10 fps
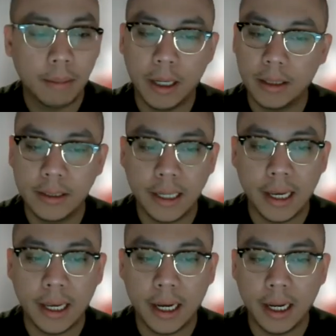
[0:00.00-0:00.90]
I'm not
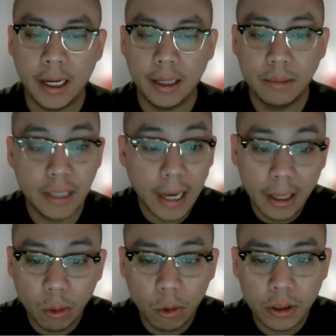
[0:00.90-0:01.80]
saying I am
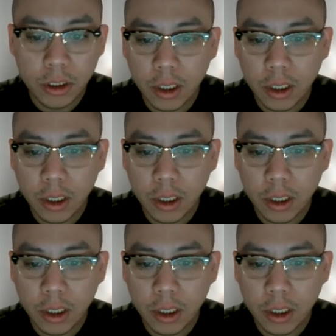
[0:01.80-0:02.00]
saying the words